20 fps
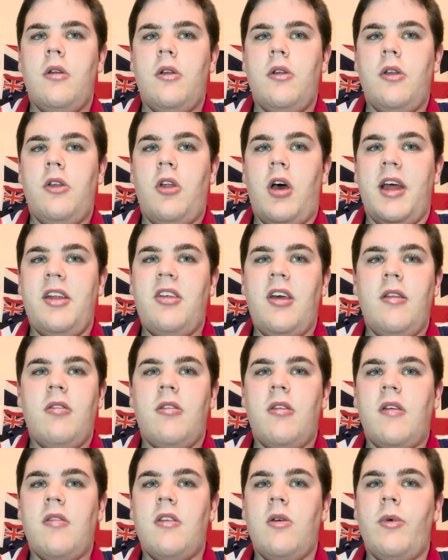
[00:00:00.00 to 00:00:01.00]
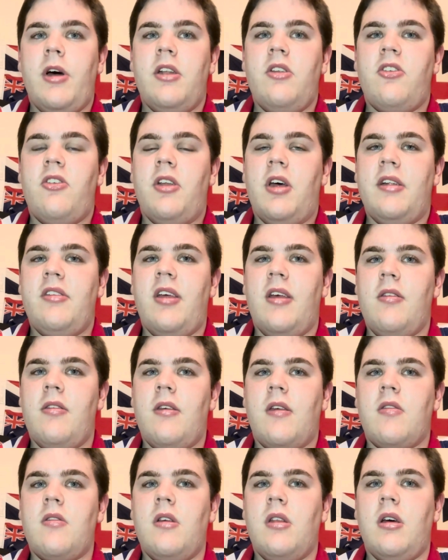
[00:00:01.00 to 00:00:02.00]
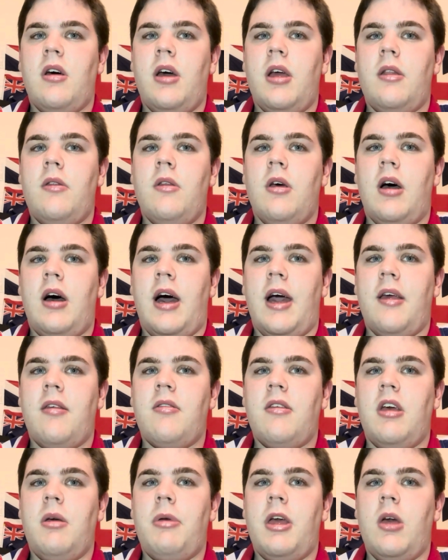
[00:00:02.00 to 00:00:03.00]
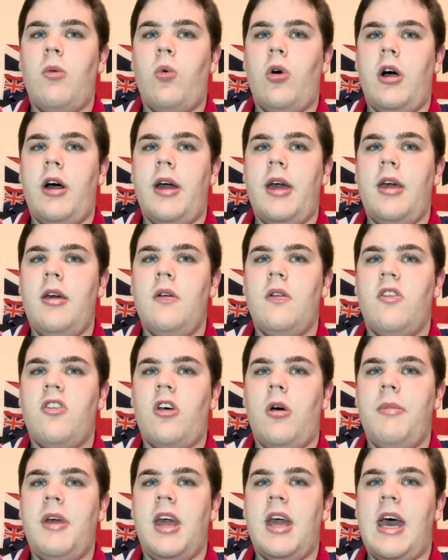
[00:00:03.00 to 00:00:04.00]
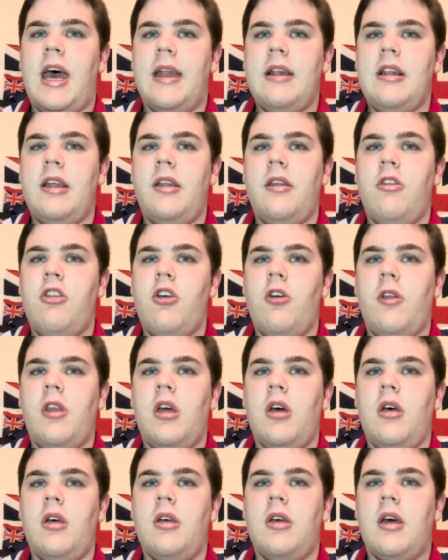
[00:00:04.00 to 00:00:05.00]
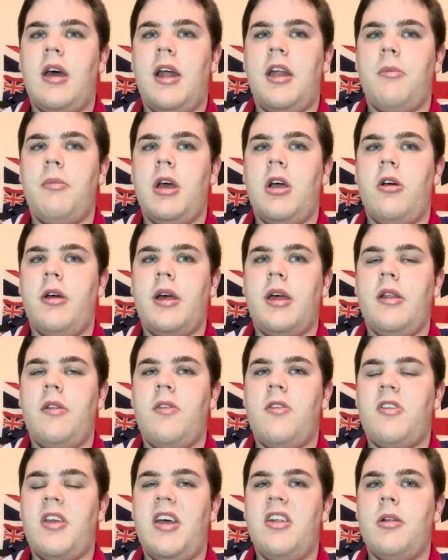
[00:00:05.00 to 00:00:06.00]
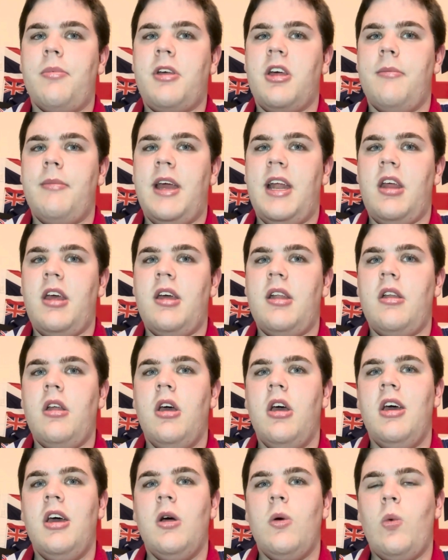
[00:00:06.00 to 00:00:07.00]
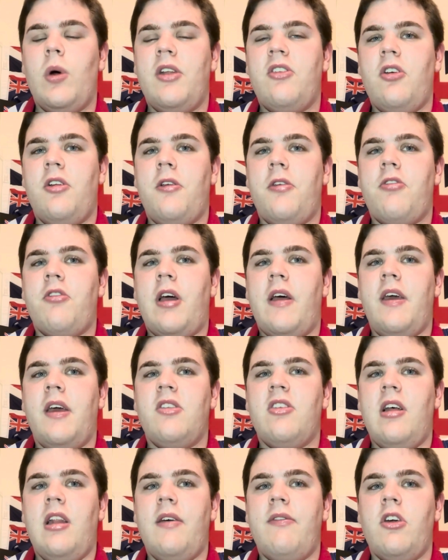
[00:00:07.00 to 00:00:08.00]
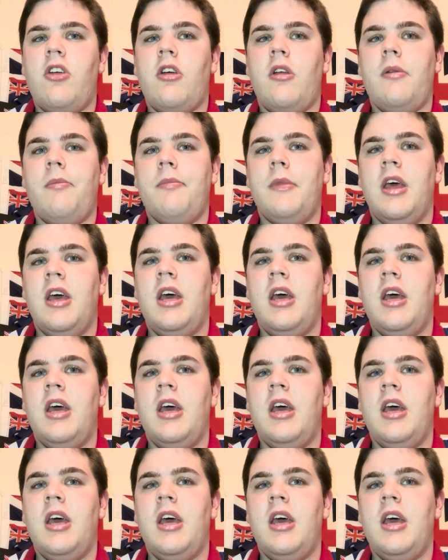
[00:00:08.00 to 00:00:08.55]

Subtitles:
1961 to 1969, ICBY, Tommy Hanlon Jr., an American stand-up comedian, went on Australian television.